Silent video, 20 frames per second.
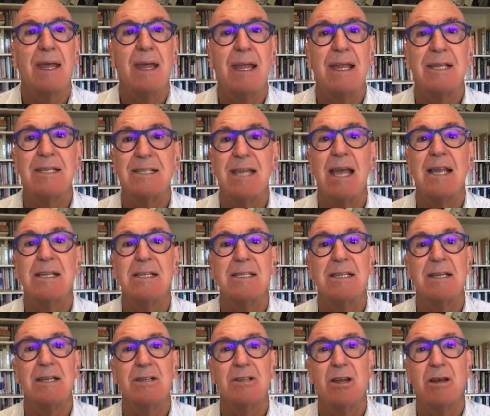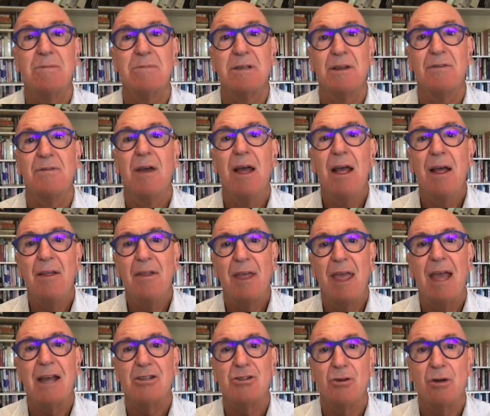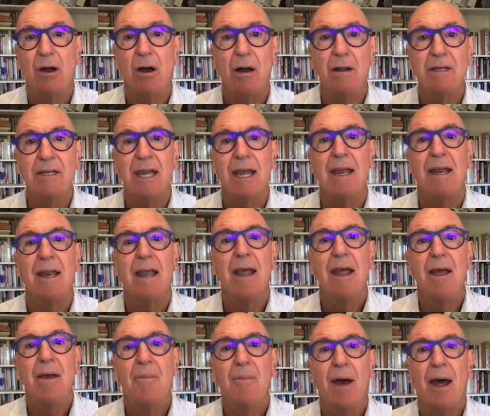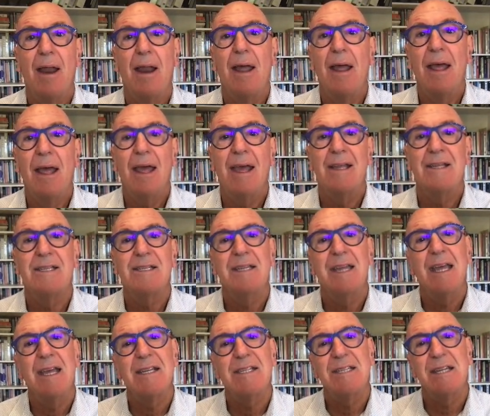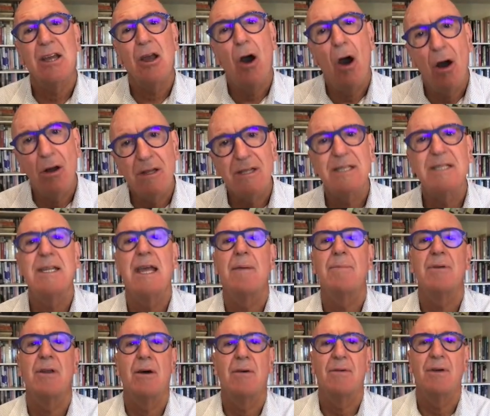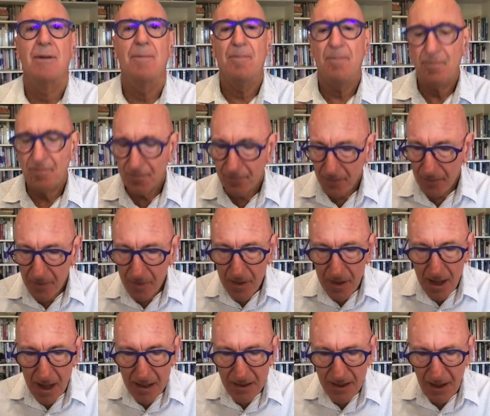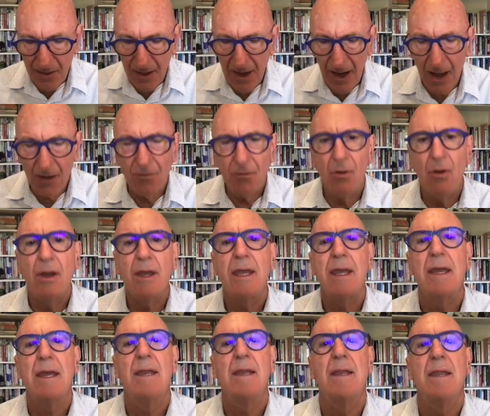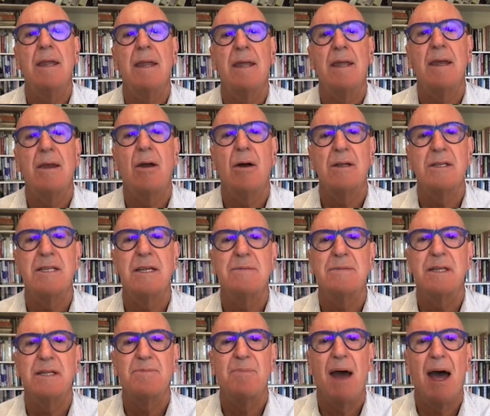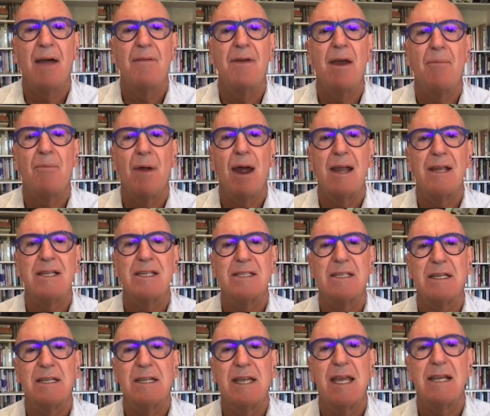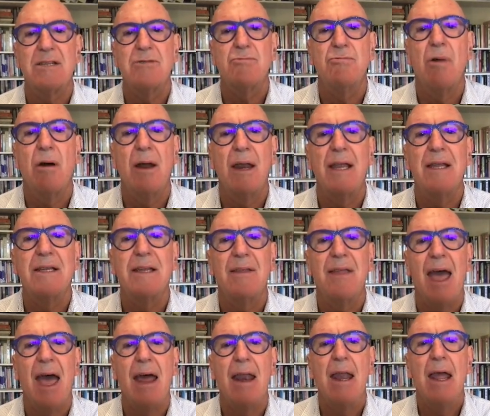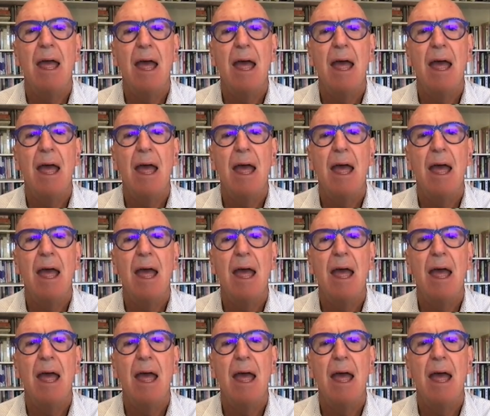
any sense in terms of the actual content, but it's a concept of it. So they love working in concepts. As part of our brain just gets right into that.